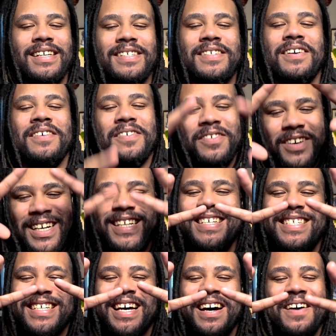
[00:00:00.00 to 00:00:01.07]
So what
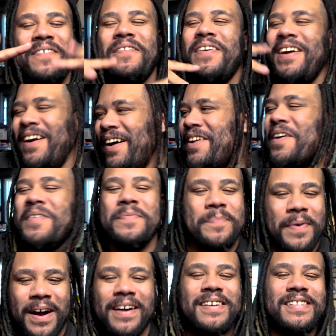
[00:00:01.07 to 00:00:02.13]
is up? We're on a
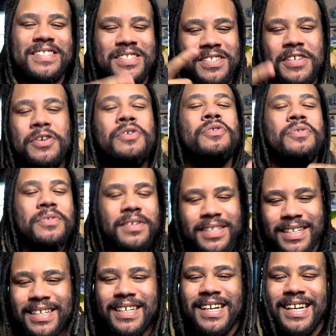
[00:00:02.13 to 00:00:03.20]
part 2.